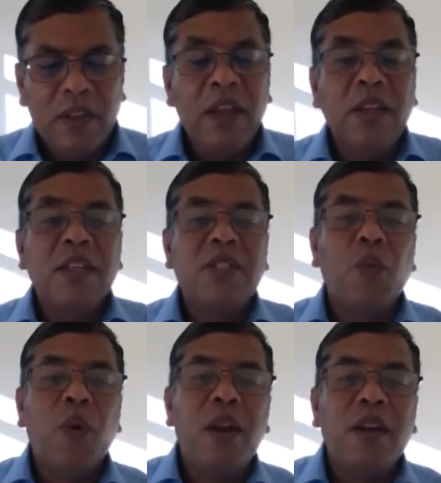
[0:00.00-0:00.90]
in this
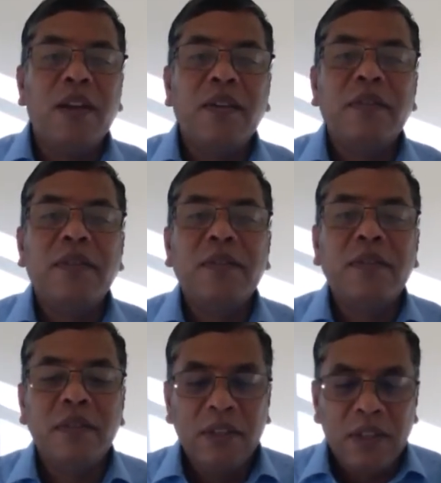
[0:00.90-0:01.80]
world
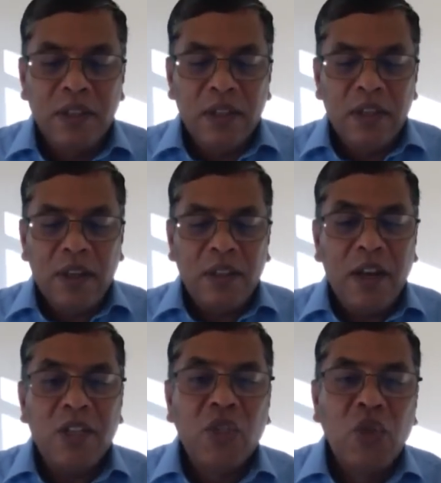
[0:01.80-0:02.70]

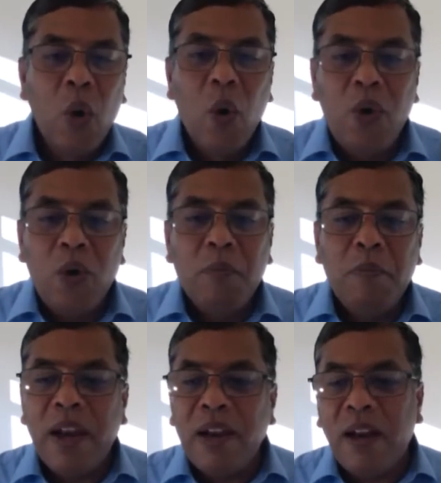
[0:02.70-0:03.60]
that is known to
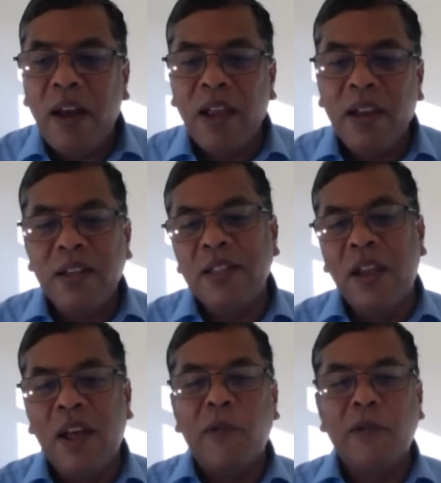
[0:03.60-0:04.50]
mankind is
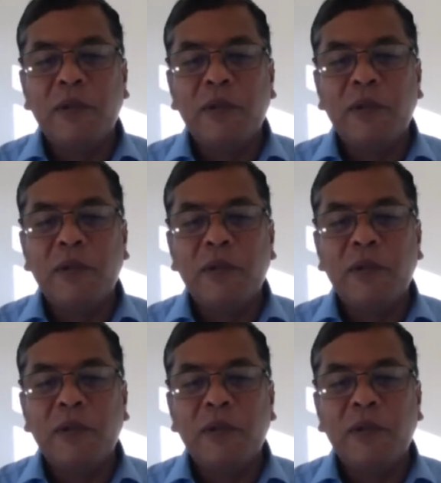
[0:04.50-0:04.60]
love.